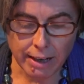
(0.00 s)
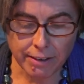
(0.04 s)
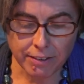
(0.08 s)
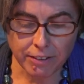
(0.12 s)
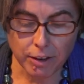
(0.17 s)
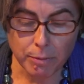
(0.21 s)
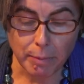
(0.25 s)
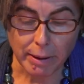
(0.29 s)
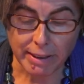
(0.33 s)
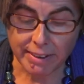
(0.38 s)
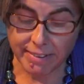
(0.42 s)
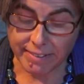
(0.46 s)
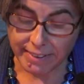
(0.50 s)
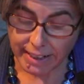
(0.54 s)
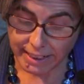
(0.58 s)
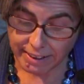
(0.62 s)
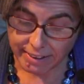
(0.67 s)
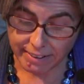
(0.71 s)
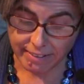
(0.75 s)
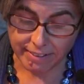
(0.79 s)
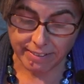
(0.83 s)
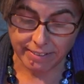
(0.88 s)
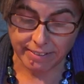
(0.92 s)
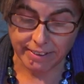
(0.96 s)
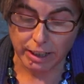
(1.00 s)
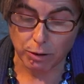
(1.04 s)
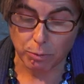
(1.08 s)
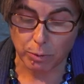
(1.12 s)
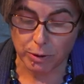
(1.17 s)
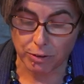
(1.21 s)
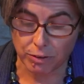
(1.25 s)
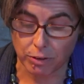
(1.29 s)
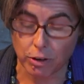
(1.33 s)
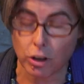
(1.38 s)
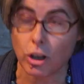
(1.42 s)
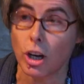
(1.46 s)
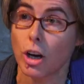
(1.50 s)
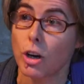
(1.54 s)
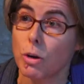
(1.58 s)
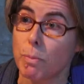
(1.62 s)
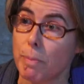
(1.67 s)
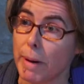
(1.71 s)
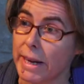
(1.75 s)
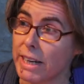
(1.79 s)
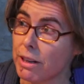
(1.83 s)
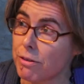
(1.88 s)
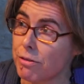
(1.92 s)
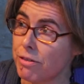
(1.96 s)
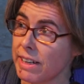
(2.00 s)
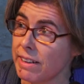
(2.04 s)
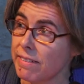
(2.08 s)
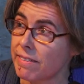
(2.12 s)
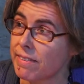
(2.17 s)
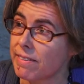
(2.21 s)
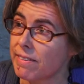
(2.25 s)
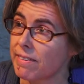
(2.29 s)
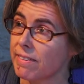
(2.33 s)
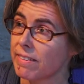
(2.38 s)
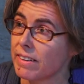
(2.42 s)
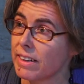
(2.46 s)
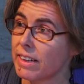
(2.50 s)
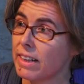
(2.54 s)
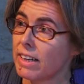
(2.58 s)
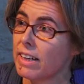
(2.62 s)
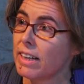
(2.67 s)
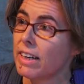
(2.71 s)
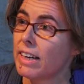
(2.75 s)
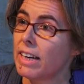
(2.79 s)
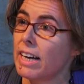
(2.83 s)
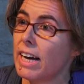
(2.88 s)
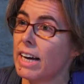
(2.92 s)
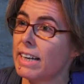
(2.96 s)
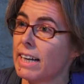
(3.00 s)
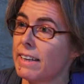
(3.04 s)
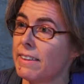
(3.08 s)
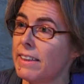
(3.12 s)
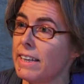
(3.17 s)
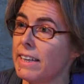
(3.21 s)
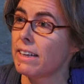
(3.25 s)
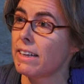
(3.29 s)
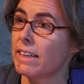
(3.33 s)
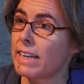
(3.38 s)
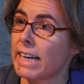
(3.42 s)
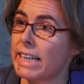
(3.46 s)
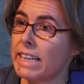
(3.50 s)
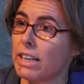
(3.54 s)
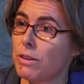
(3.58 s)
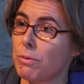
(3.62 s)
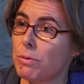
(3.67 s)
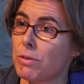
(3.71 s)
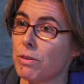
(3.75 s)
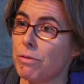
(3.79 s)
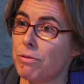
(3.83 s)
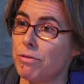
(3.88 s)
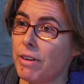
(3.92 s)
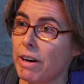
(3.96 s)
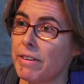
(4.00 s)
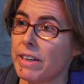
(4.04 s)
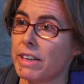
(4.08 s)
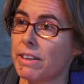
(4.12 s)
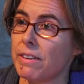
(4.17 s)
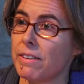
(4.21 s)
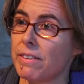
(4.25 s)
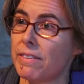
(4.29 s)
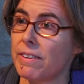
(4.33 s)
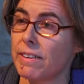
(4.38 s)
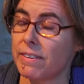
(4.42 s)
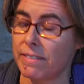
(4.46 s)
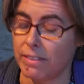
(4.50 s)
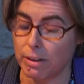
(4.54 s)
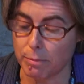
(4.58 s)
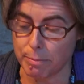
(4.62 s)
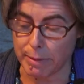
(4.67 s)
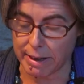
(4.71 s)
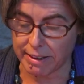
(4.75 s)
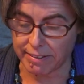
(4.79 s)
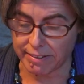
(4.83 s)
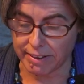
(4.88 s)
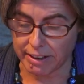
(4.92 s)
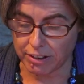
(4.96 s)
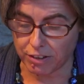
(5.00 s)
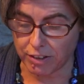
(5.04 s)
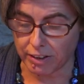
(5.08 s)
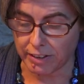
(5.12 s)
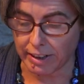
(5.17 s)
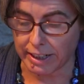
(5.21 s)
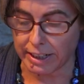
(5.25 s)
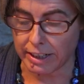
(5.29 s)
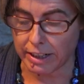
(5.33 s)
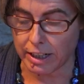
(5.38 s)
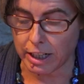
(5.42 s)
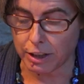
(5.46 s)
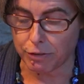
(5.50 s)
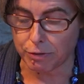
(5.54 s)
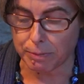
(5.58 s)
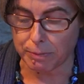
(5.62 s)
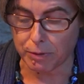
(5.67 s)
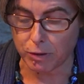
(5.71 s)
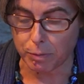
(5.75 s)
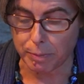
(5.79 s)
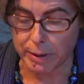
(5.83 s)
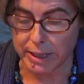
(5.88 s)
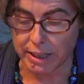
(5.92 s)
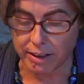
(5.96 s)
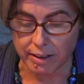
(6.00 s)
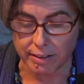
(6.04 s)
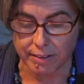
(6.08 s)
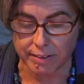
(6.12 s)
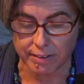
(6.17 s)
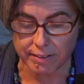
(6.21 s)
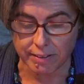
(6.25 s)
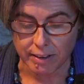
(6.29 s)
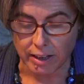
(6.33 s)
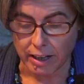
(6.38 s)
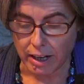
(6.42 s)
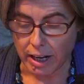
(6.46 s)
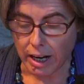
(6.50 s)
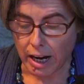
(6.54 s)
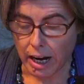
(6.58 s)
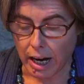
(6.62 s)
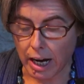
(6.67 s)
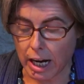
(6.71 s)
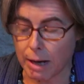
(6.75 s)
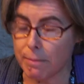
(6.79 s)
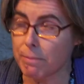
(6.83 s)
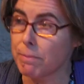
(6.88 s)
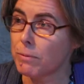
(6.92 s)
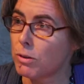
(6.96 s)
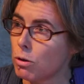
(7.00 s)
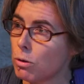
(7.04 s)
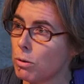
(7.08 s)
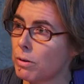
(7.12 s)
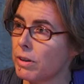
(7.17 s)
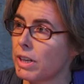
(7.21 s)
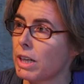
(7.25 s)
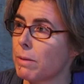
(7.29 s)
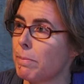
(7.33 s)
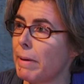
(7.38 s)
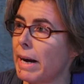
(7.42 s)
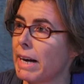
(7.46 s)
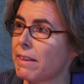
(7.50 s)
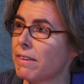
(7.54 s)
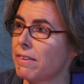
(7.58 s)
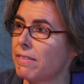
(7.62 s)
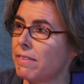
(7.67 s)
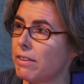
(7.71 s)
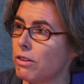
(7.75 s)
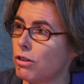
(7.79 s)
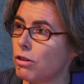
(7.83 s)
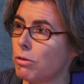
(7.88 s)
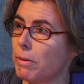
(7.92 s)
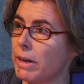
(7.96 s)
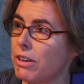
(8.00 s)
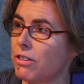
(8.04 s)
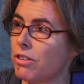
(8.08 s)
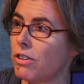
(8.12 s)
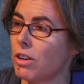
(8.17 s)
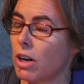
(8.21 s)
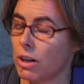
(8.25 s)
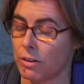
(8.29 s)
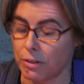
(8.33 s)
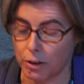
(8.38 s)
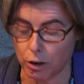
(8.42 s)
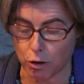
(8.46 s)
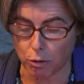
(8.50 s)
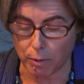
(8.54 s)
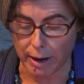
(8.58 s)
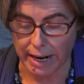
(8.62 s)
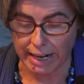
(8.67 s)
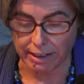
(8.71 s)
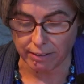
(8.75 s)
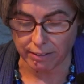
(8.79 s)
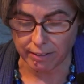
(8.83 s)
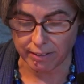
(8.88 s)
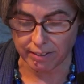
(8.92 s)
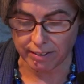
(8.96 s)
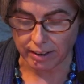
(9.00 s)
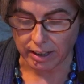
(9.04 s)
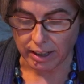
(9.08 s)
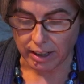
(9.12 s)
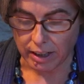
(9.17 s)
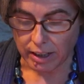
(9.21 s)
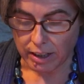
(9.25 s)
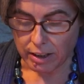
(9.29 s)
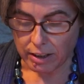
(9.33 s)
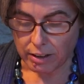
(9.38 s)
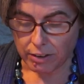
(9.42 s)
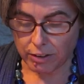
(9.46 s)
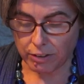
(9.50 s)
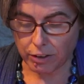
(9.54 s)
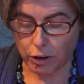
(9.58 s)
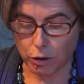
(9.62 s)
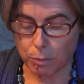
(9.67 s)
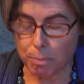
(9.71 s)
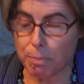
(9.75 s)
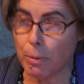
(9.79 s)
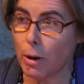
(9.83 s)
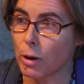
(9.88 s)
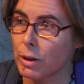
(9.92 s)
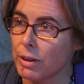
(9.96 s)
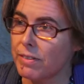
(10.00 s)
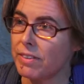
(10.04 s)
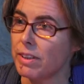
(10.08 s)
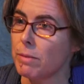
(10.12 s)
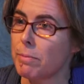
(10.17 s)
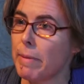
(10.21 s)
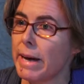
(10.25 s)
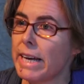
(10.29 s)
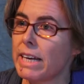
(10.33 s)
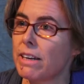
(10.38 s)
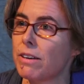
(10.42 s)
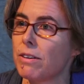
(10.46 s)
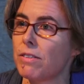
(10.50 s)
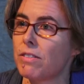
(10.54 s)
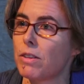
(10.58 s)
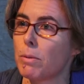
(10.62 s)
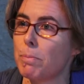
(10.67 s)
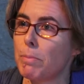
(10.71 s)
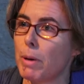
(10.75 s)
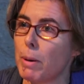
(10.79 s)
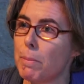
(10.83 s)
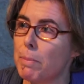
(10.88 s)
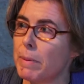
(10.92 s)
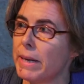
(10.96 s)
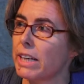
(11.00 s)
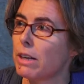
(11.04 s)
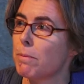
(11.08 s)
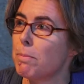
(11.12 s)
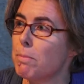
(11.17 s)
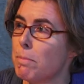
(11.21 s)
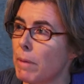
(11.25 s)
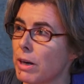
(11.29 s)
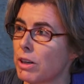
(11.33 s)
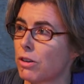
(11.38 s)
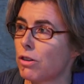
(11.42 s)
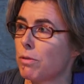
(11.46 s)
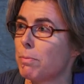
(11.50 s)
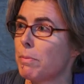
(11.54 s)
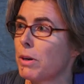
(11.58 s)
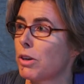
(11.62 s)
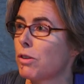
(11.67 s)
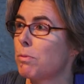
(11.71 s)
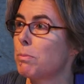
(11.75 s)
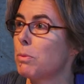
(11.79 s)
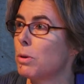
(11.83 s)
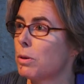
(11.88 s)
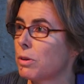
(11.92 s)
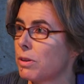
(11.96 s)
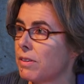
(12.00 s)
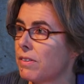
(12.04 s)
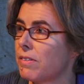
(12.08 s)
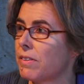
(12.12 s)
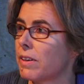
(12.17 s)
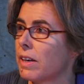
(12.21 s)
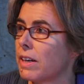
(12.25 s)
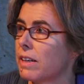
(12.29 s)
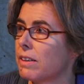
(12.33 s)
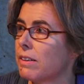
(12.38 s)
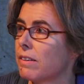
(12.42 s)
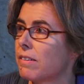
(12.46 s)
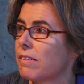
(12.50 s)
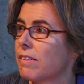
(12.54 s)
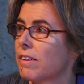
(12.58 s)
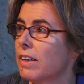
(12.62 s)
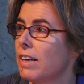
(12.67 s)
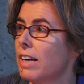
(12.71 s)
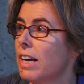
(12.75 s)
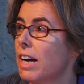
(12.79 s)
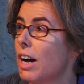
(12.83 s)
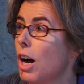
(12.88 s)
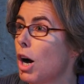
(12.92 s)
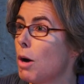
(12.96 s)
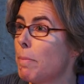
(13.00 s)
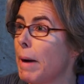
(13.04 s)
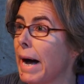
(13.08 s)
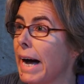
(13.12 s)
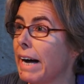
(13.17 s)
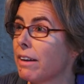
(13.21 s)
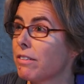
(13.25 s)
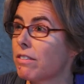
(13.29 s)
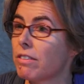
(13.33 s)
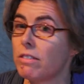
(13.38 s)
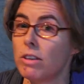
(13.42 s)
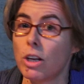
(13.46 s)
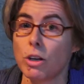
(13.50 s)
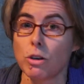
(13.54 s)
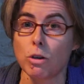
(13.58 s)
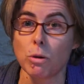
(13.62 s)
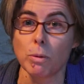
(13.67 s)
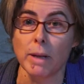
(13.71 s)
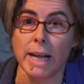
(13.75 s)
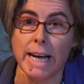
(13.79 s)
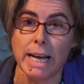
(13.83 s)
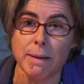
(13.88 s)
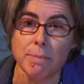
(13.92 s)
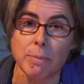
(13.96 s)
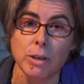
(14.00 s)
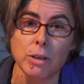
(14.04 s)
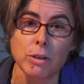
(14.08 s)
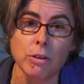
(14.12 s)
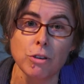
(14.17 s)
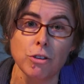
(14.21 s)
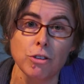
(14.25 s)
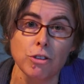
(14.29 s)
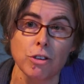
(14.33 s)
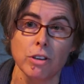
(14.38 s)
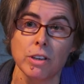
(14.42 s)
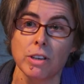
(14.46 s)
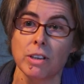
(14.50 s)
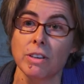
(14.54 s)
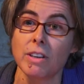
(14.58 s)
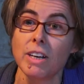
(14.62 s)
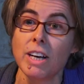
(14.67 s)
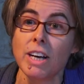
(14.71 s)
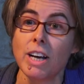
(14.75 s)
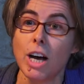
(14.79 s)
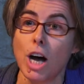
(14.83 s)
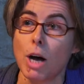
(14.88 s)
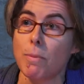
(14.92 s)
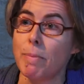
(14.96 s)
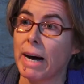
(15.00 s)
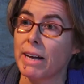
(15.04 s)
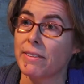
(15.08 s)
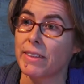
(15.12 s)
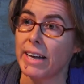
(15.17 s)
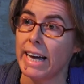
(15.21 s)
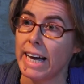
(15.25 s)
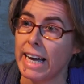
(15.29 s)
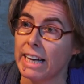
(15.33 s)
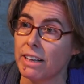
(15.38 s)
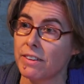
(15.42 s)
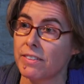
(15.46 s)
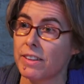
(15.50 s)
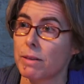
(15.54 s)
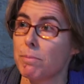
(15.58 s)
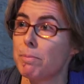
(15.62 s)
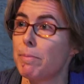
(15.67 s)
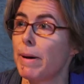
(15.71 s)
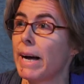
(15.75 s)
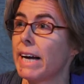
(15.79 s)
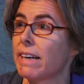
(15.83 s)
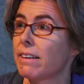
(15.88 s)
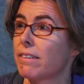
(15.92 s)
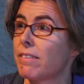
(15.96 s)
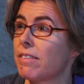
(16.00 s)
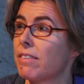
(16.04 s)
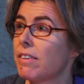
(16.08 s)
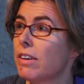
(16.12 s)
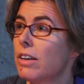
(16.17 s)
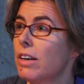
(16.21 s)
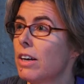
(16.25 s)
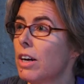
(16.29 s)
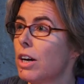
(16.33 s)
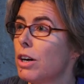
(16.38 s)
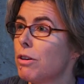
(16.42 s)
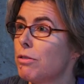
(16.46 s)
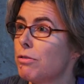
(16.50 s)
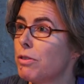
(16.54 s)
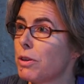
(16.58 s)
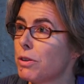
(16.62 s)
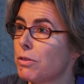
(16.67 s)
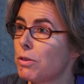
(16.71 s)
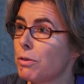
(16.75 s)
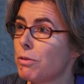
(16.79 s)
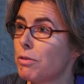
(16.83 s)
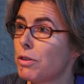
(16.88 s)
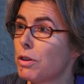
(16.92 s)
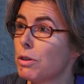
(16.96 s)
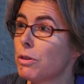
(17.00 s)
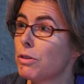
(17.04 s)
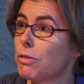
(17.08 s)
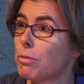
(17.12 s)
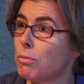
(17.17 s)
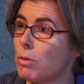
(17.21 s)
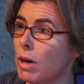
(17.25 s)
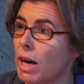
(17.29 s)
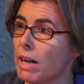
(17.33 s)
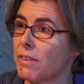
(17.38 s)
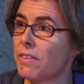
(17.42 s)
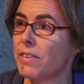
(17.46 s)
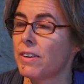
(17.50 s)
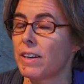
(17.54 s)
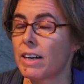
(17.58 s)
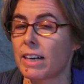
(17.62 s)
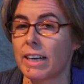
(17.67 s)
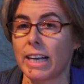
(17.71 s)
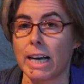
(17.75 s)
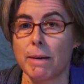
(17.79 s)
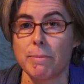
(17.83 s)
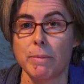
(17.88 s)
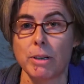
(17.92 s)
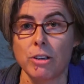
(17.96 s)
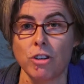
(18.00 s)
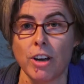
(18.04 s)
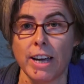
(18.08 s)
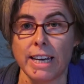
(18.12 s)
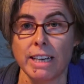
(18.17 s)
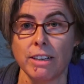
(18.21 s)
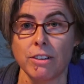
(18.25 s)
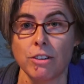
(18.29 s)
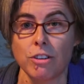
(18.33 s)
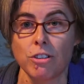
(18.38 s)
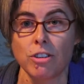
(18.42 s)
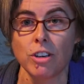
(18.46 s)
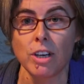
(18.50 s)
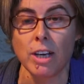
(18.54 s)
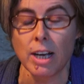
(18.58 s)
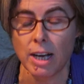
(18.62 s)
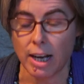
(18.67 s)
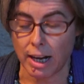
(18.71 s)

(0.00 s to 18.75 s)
So my second C was co-benefits, and I again, this was a very consistent message that I heard from speakers talking about the situation on the ground. So policymakers, the public, much, much more concerned about local air pollution, about the health impacts of fossil fuels rather than climate change